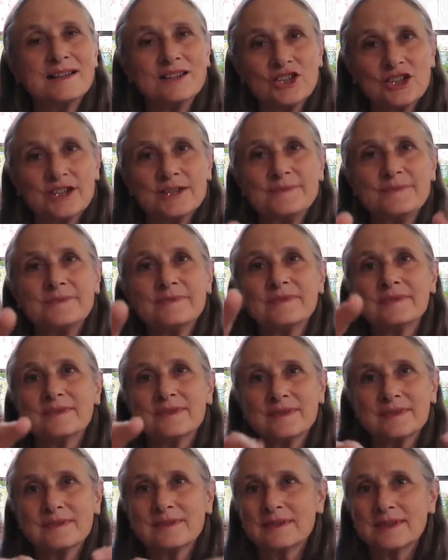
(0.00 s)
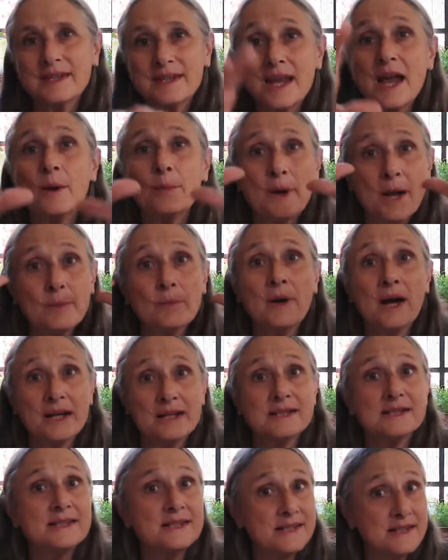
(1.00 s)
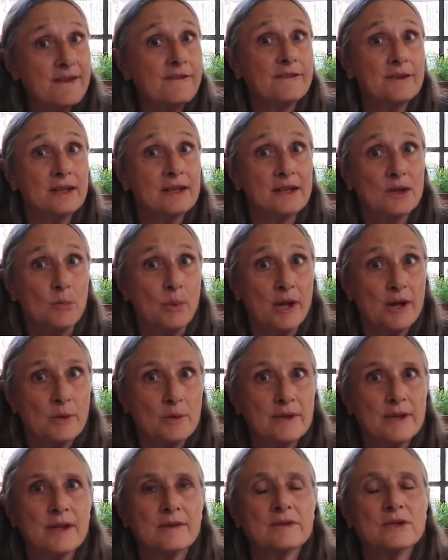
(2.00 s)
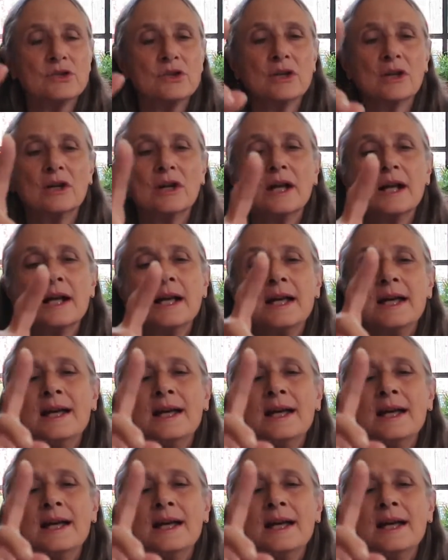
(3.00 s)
Good. Yeah, my mind is definitely better without the sugar.